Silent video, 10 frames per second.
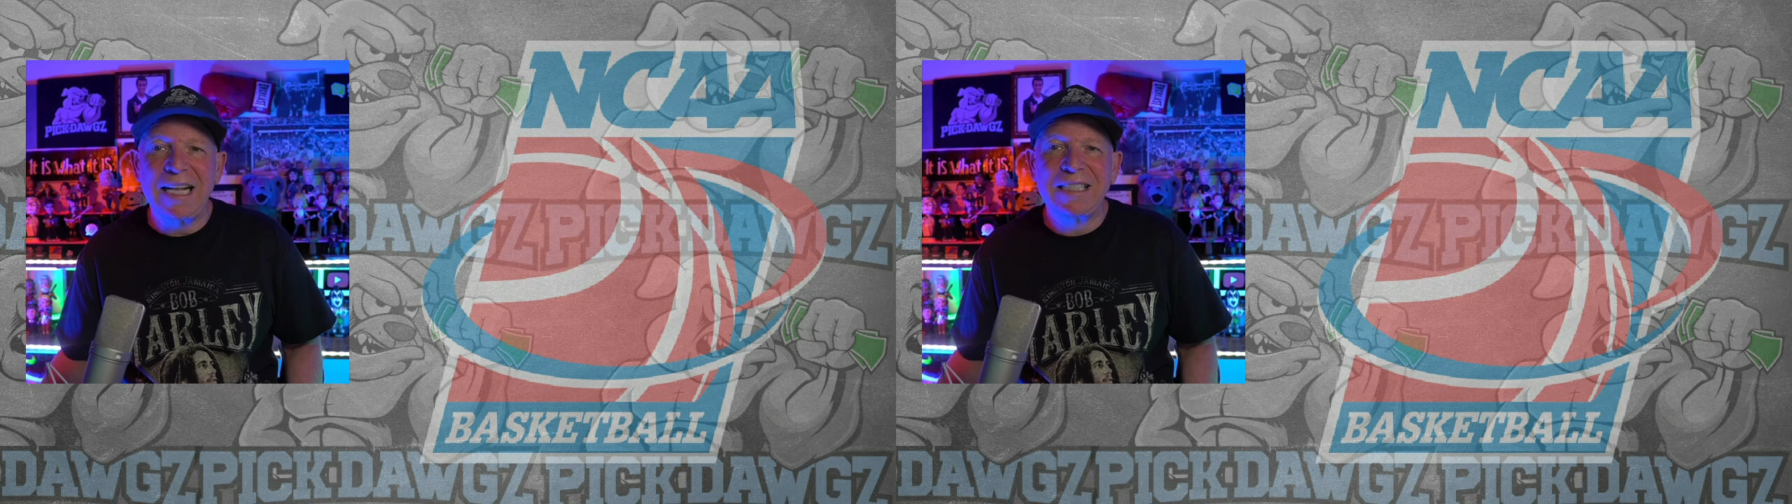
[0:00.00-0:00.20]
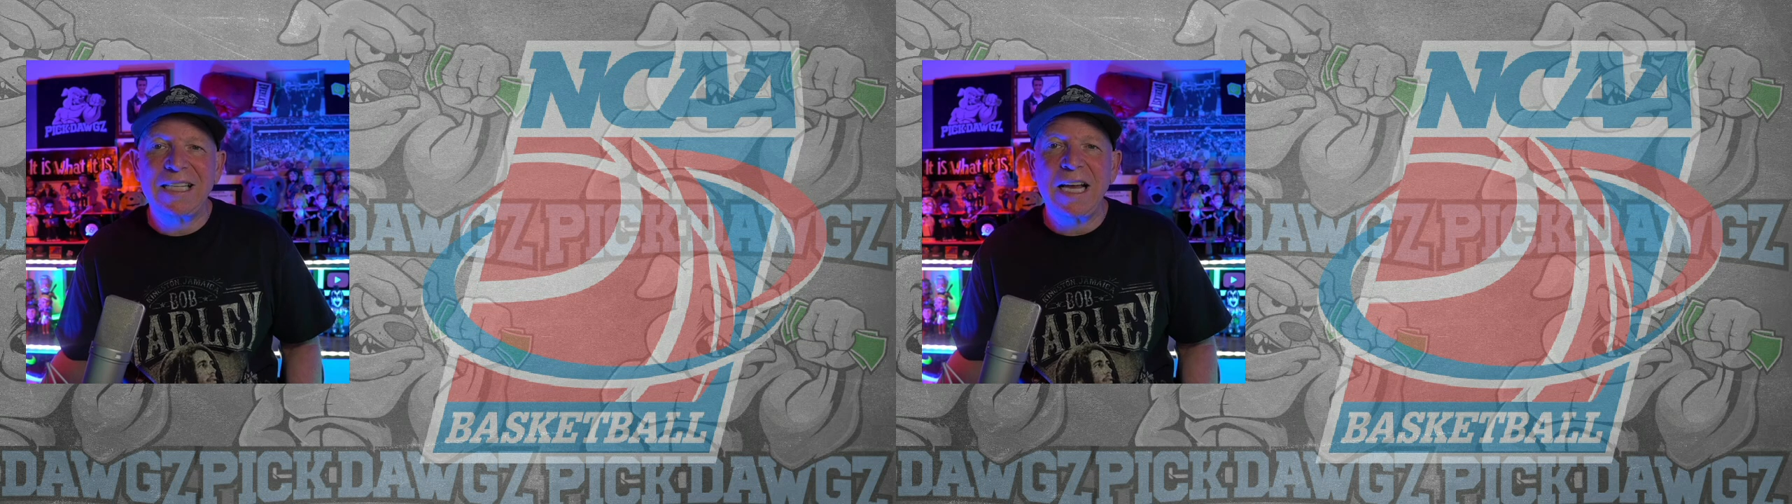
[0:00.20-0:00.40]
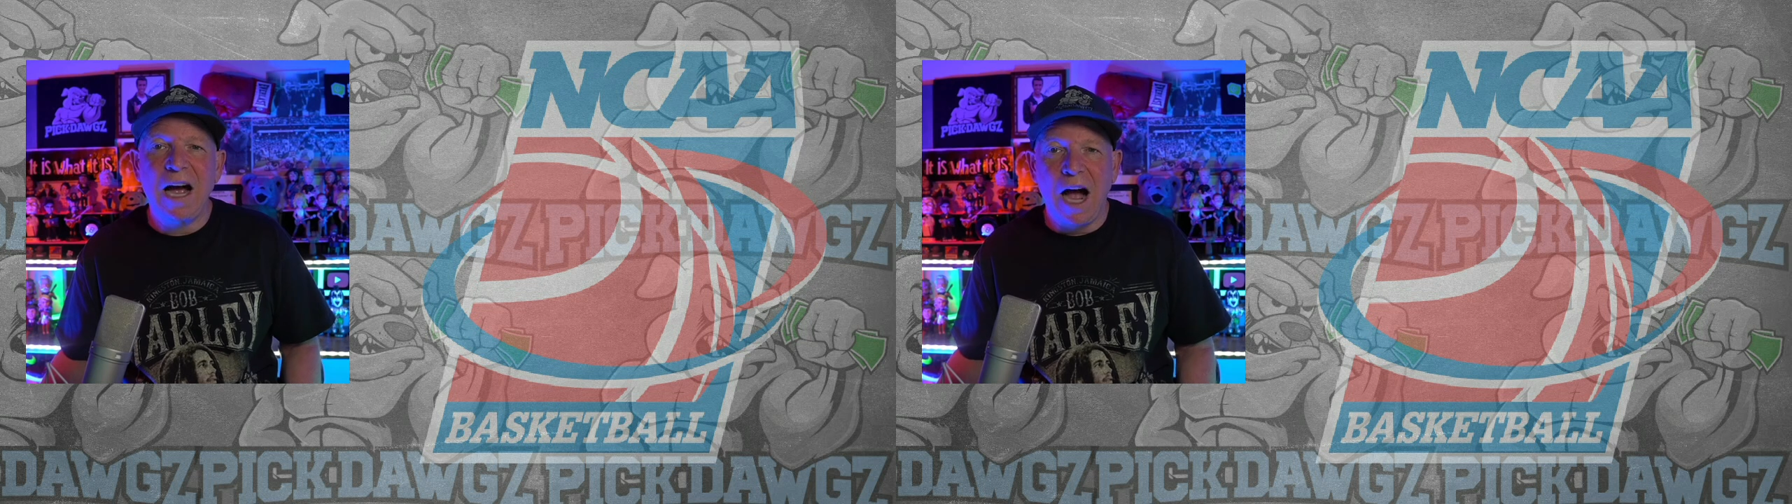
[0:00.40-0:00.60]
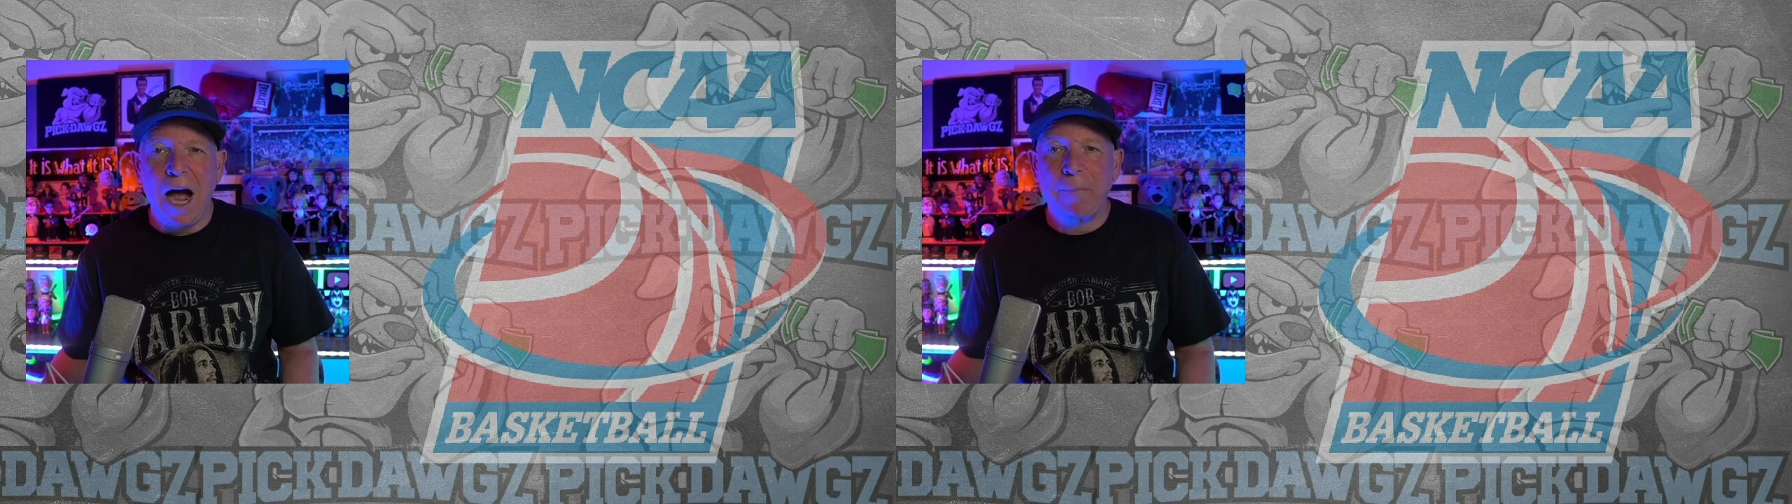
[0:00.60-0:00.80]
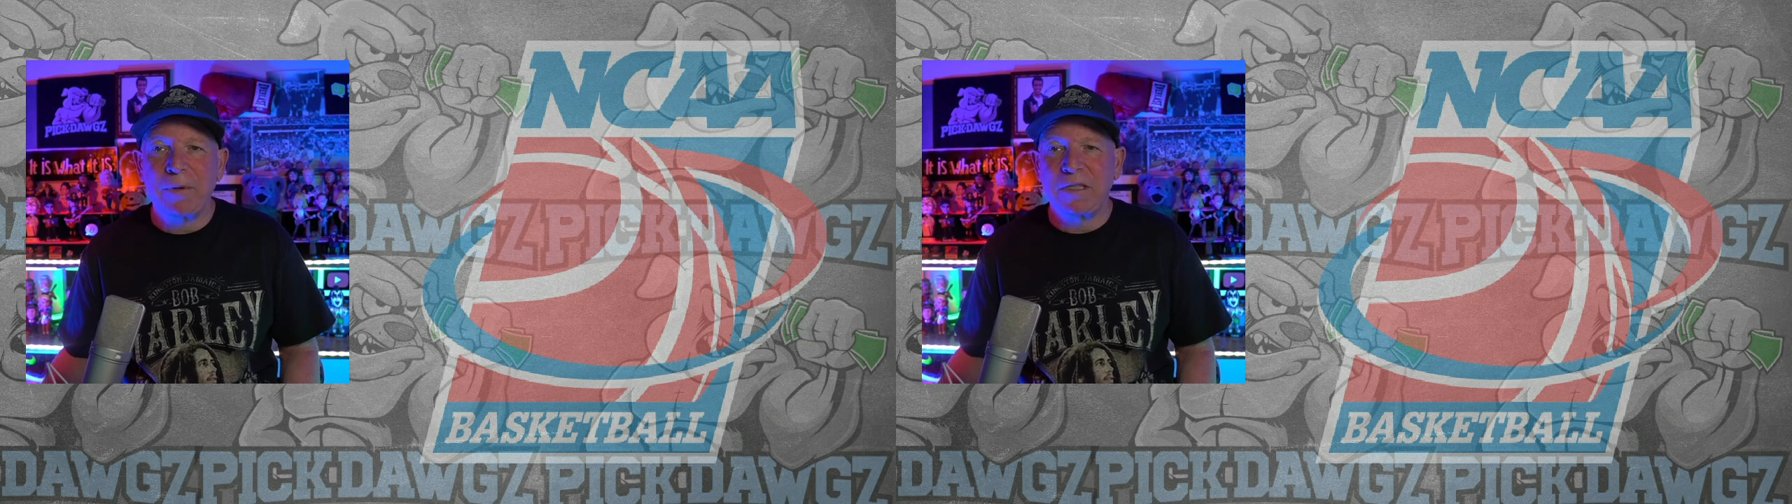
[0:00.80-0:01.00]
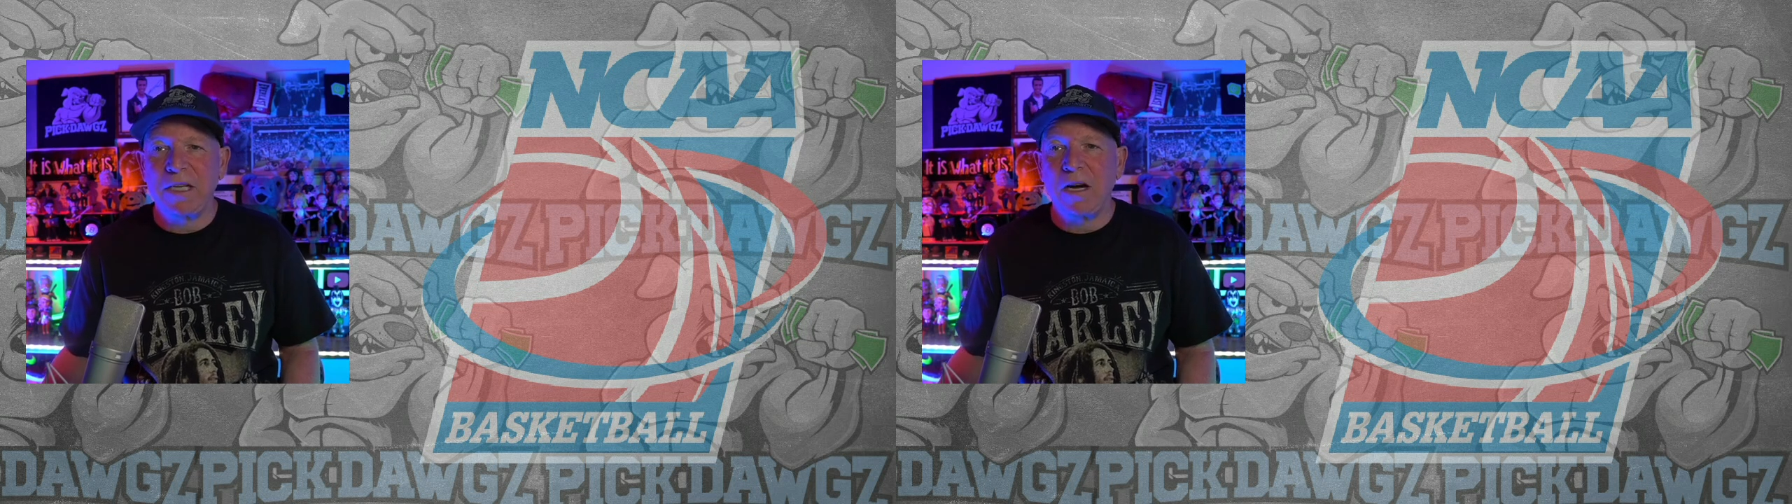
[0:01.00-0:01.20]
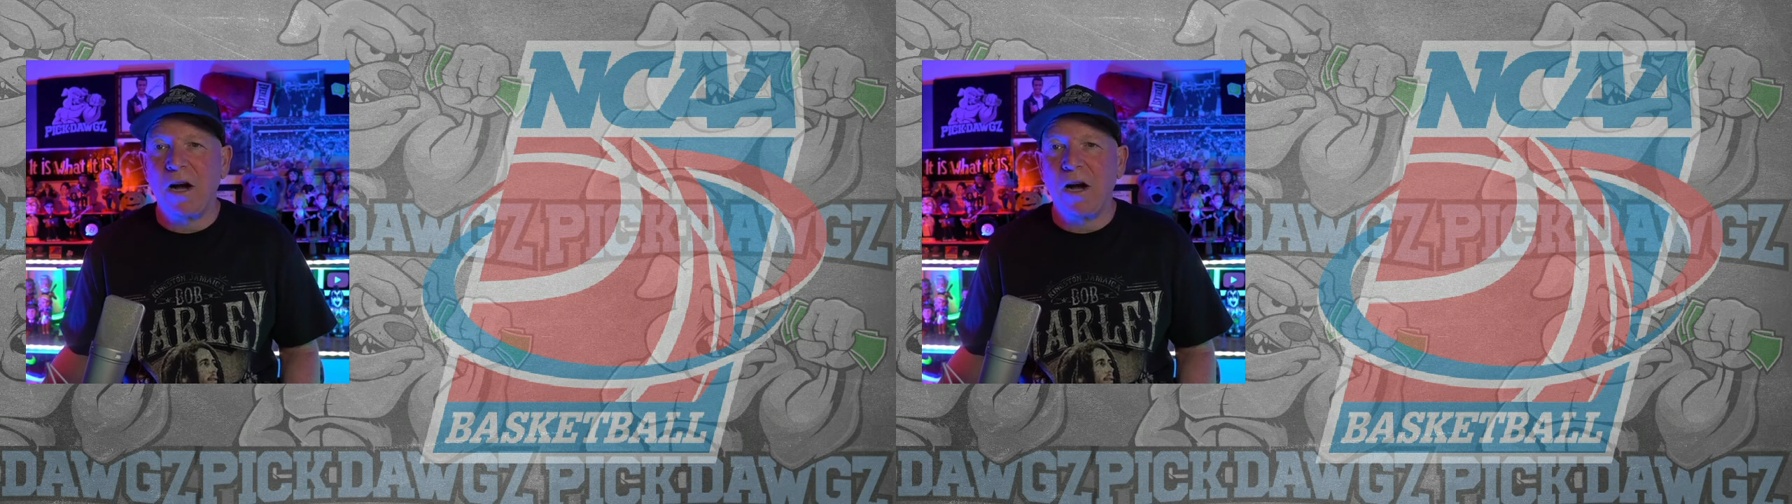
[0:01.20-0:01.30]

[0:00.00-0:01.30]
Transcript: it's the opposite